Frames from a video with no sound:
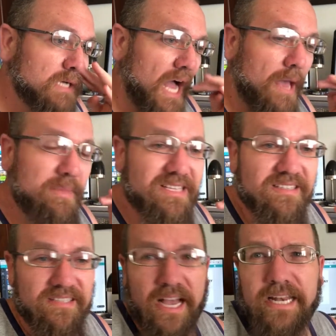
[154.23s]
I'm
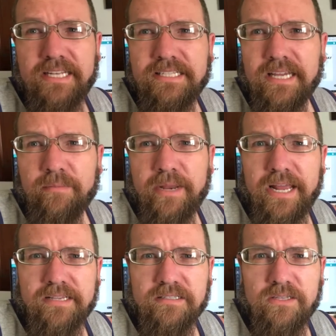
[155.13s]
excited to get my
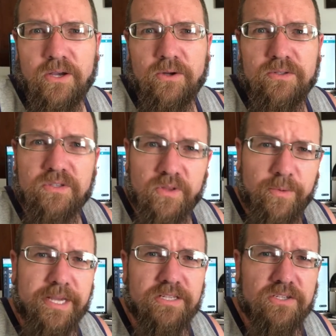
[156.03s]
next load so that
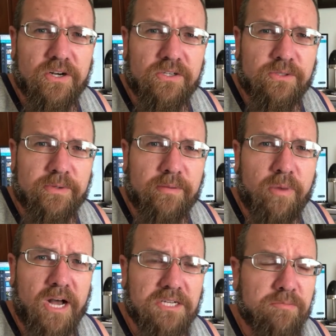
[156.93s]
we can start doing
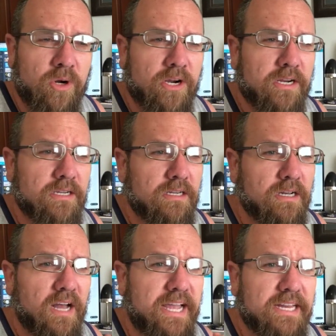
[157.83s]
Poshmark. Uh,
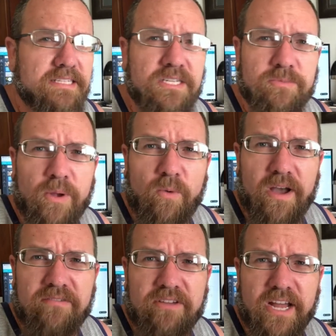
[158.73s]
I got to teach my
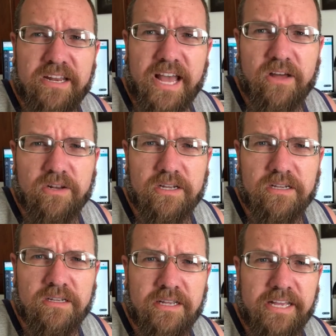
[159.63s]
wife kind of how
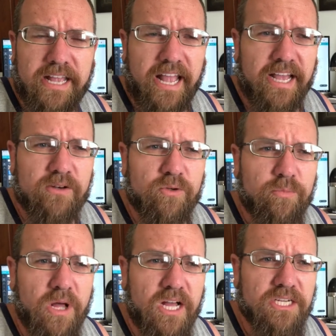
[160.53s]
to handle
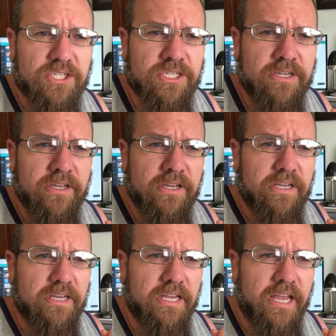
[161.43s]
Posh
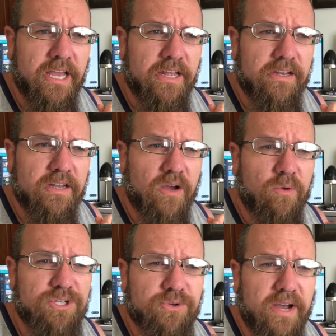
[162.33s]
and uh,
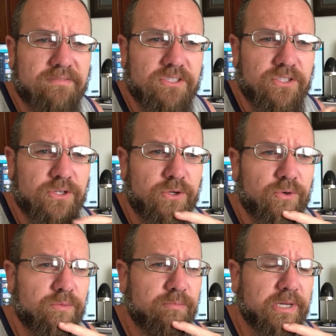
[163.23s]
what she'll have to
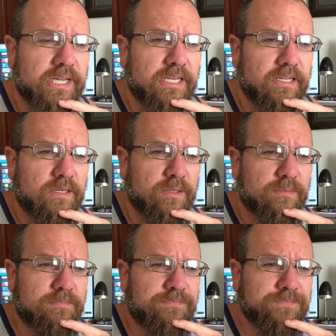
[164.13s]
do, but because
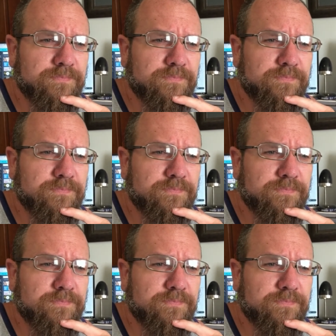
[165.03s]
um,